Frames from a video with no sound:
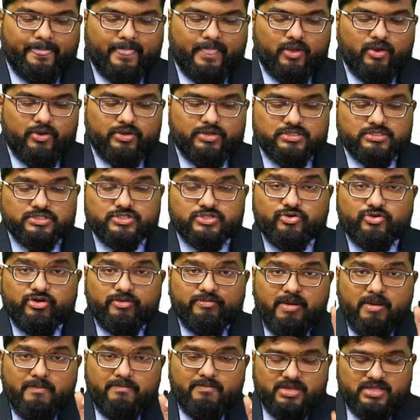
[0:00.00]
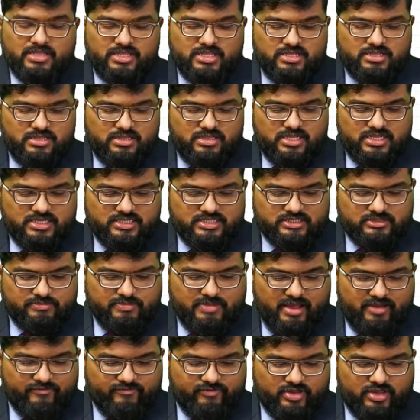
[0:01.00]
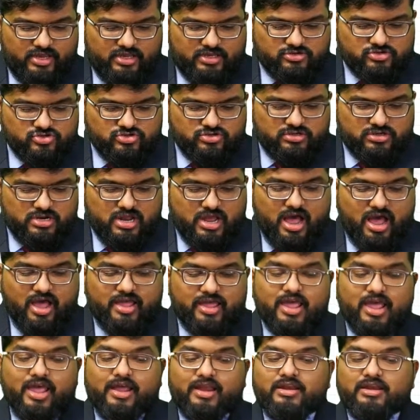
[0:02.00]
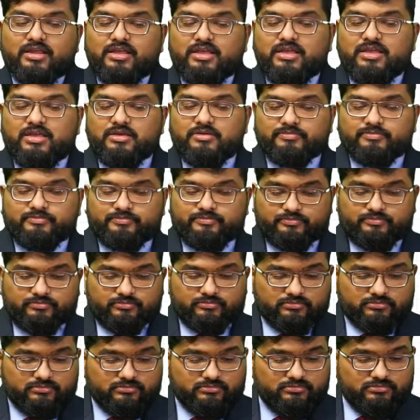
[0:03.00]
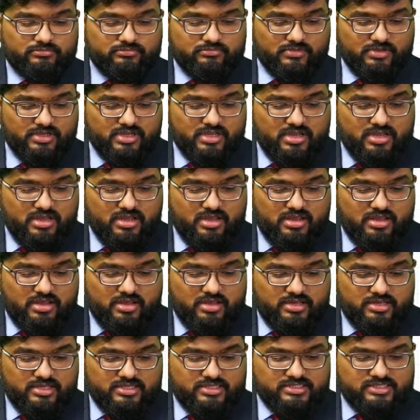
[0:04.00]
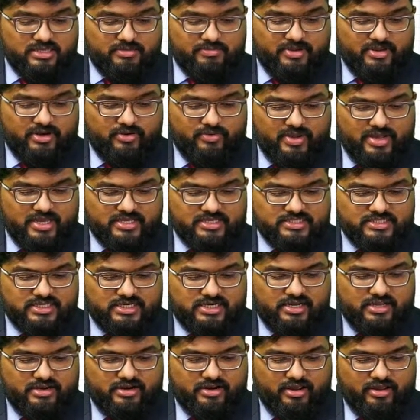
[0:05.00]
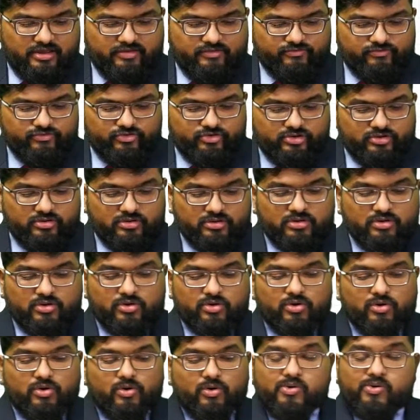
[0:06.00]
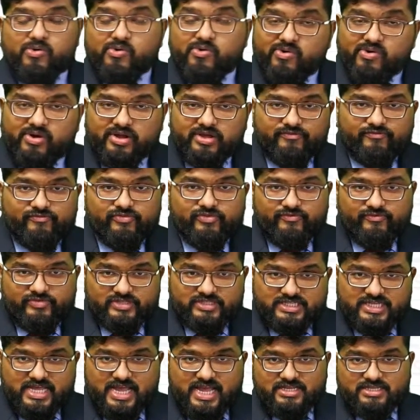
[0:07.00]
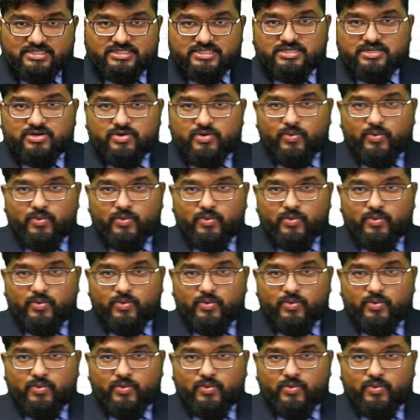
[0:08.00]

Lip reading: Got it? So remember this bifurcation. INE is amino acid derived. O, if it ends in